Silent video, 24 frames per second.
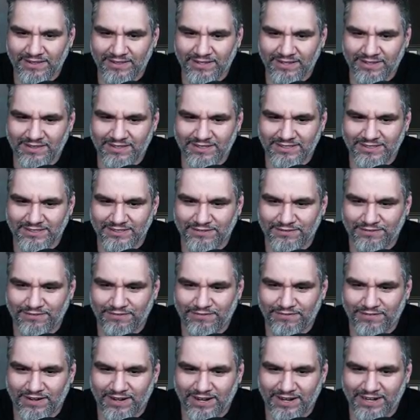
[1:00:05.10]
I think this is
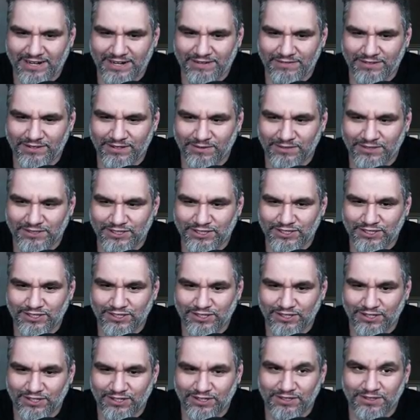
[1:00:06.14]
fine, even though it's
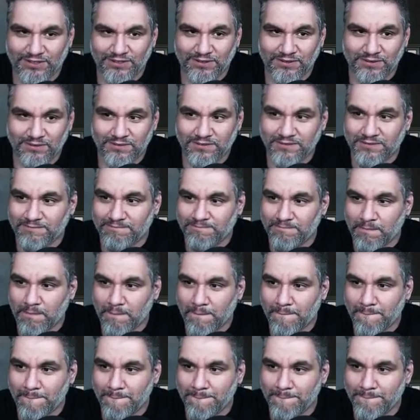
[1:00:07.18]
slow. It's
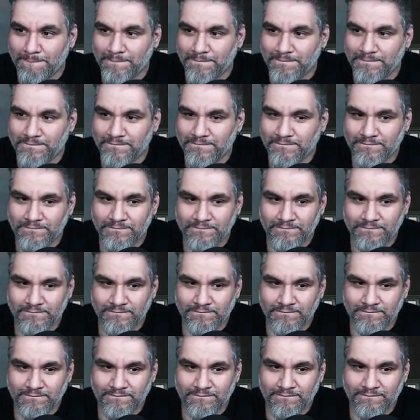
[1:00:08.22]
really slow. I don't
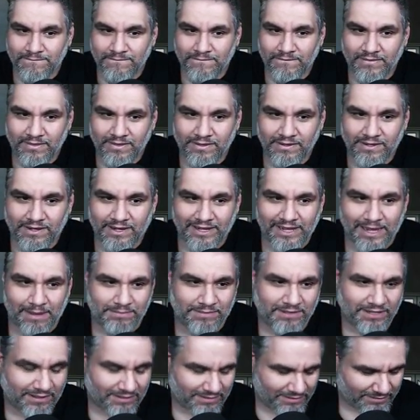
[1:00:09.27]
like it. I
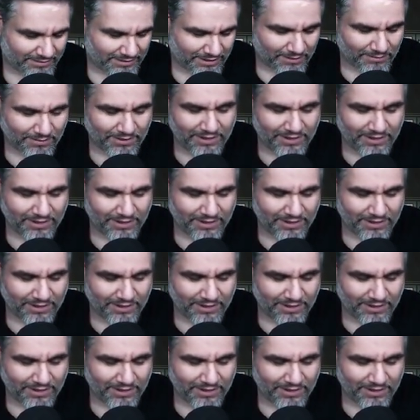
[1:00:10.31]
kept it. You